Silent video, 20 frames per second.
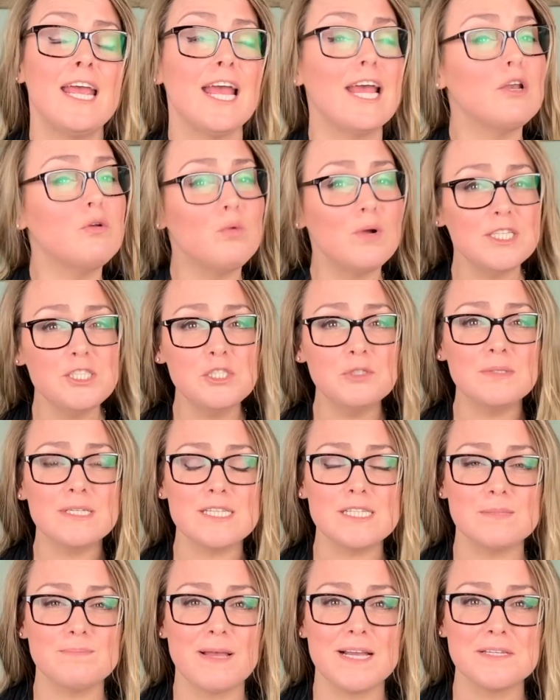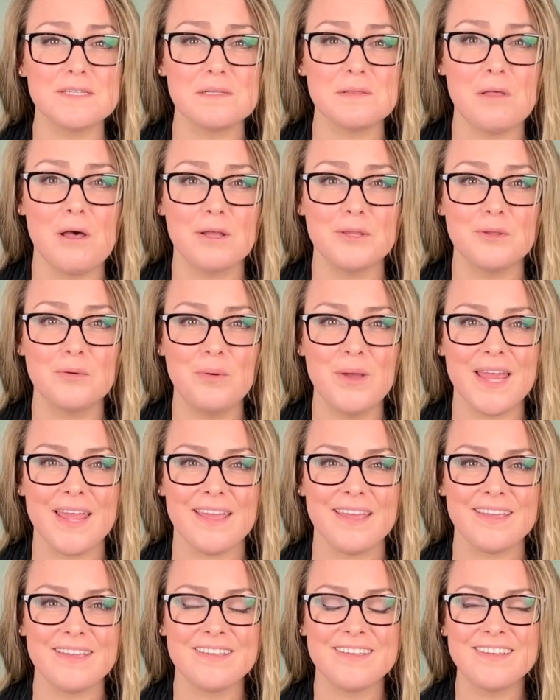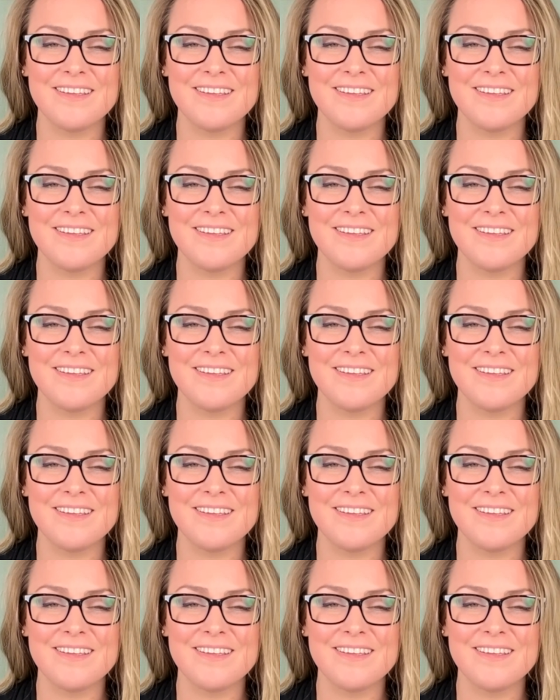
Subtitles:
and what to expect along the way.